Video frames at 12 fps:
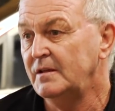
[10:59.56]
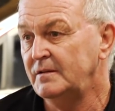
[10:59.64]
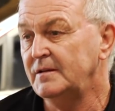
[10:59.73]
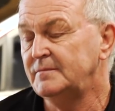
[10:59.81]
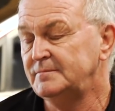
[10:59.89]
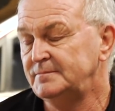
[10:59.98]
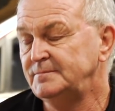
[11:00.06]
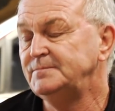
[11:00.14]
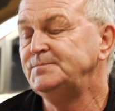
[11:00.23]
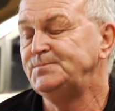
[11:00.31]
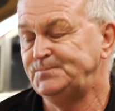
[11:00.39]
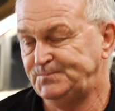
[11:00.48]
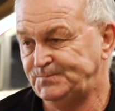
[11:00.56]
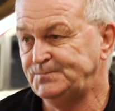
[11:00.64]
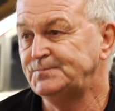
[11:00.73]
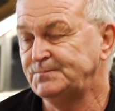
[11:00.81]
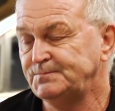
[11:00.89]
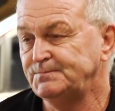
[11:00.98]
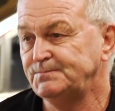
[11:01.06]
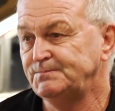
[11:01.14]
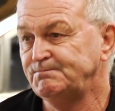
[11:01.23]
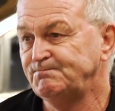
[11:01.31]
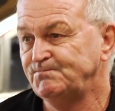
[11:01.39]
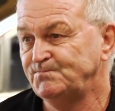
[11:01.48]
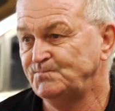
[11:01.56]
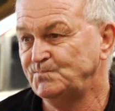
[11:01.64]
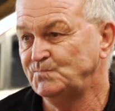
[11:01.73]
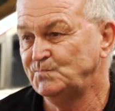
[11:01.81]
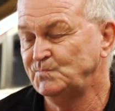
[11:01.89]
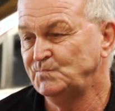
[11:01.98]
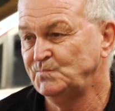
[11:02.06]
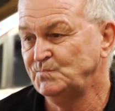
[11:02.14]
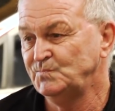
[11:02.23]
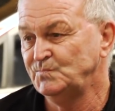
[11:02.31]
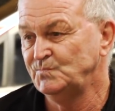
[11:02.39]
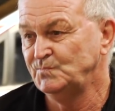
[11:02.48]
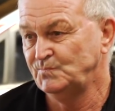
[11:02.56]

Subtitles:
for drivers to do this step?